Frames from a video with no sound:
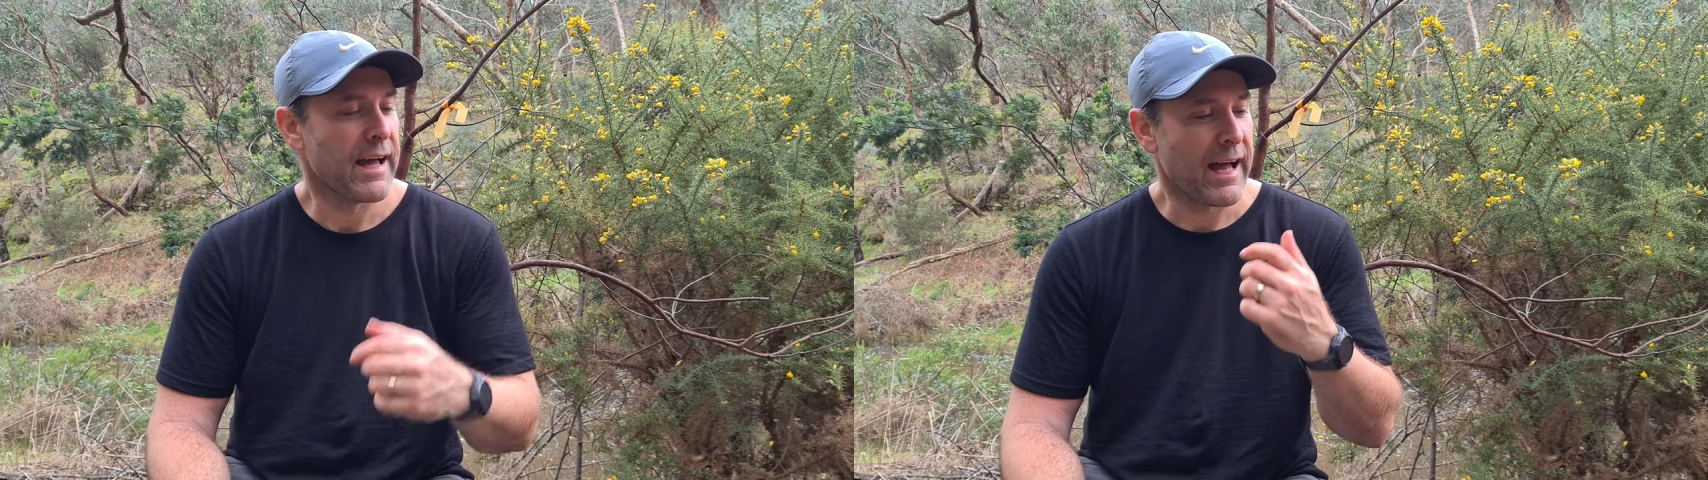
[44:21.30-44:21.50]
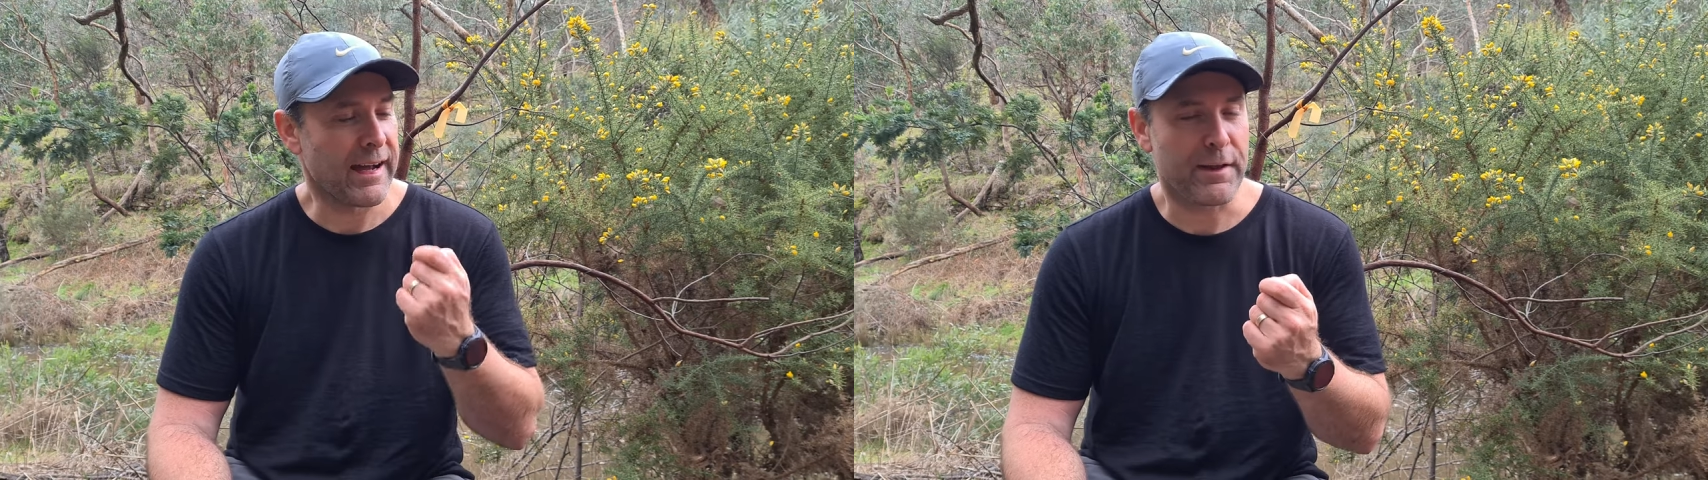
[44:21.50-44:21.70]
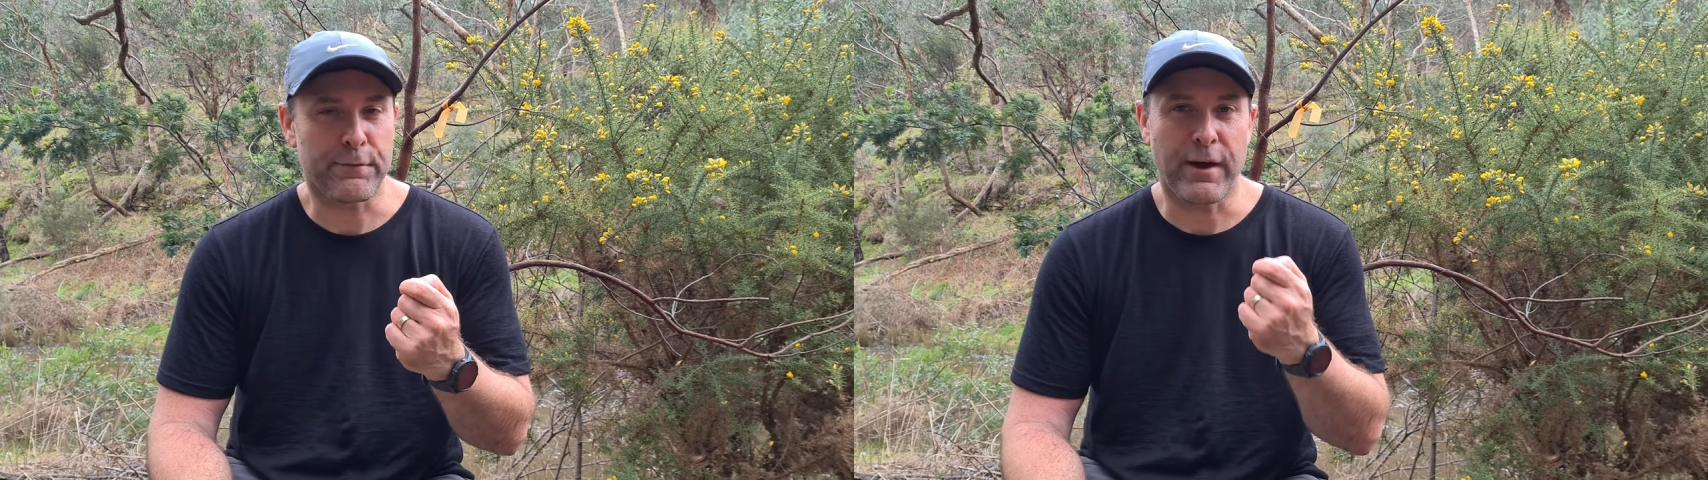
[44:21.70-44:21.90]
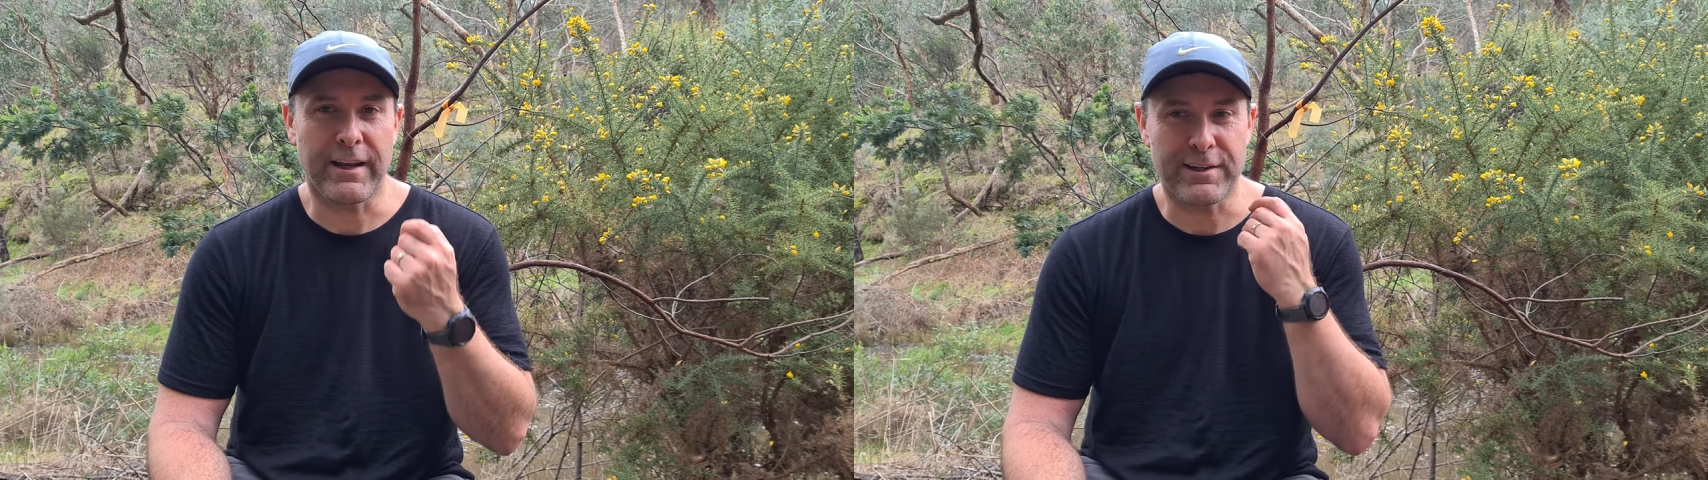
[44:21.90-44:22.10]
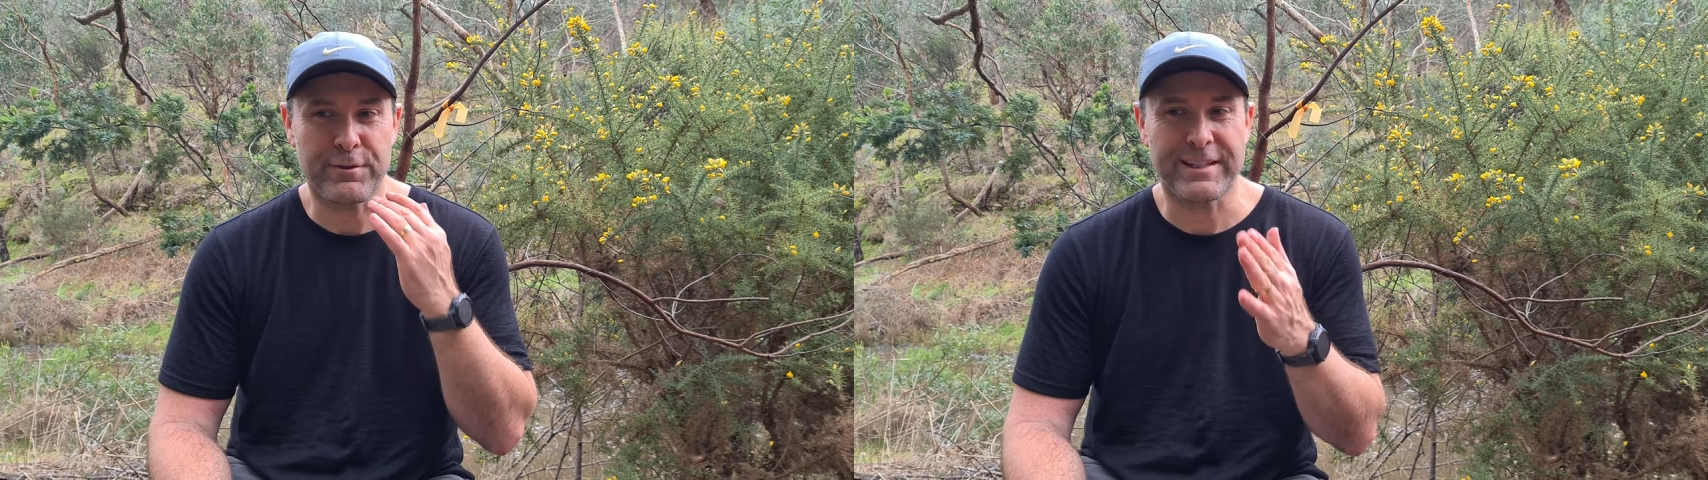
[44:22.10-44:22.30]
hung up the
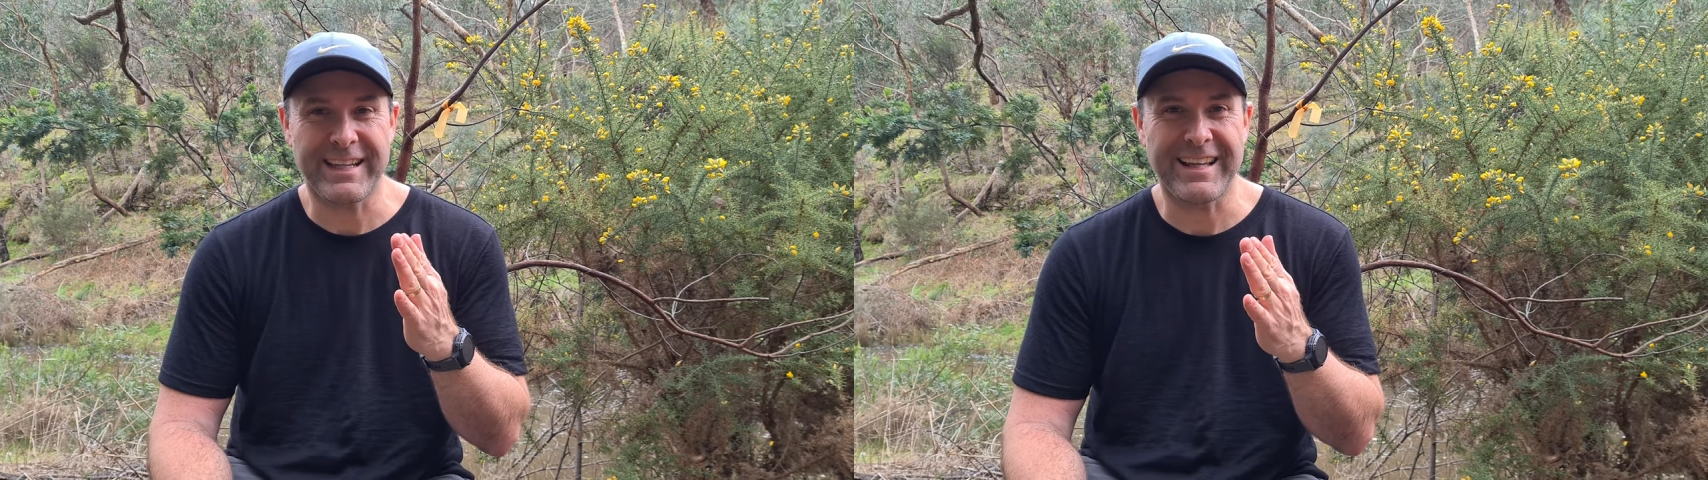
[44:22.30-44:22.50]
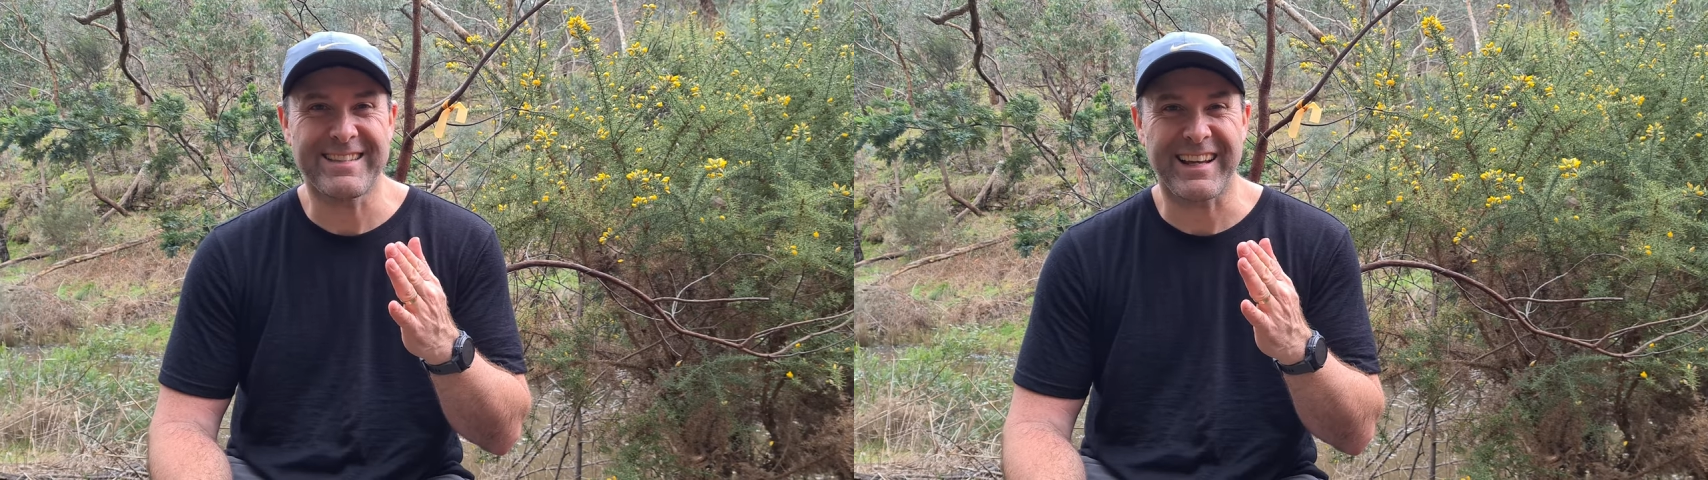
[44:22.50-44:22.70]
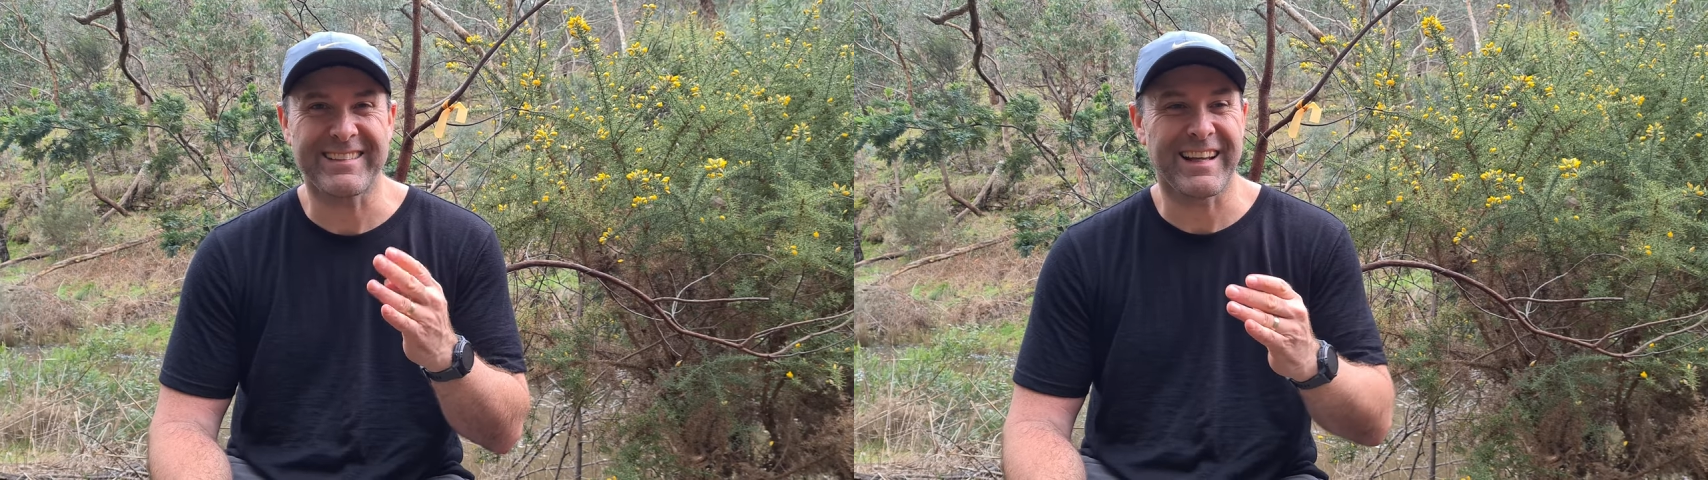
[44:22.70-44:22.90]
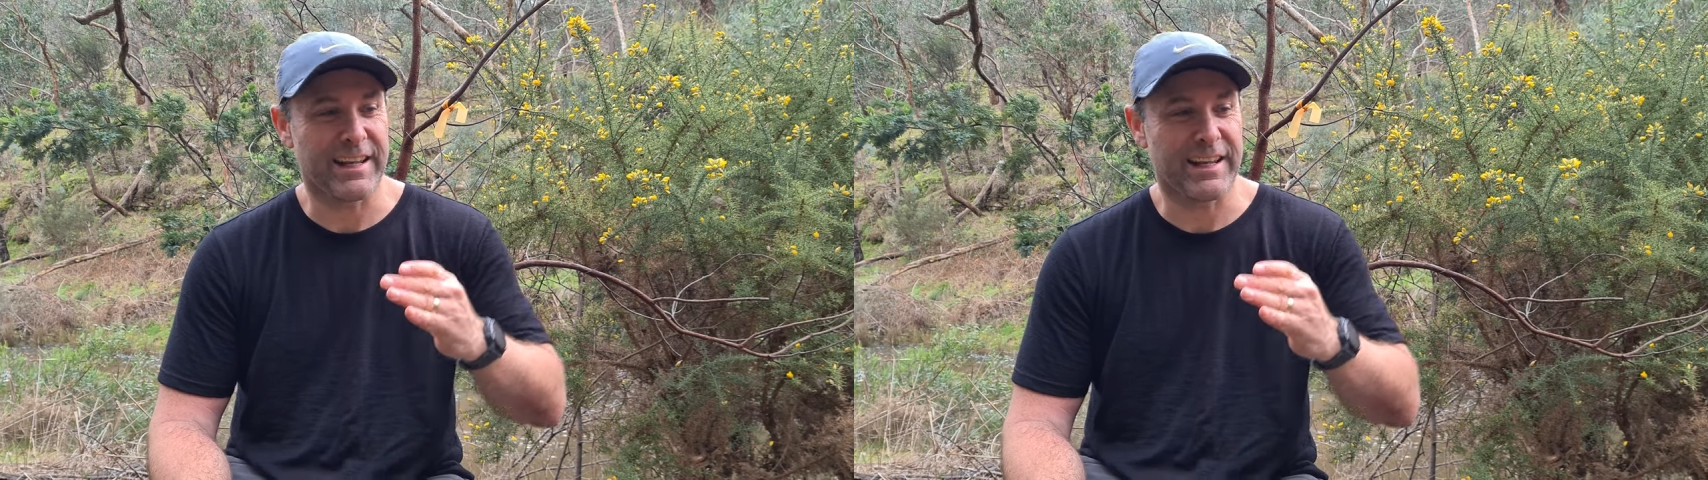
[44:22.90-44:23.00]
phone, literally 10 seconds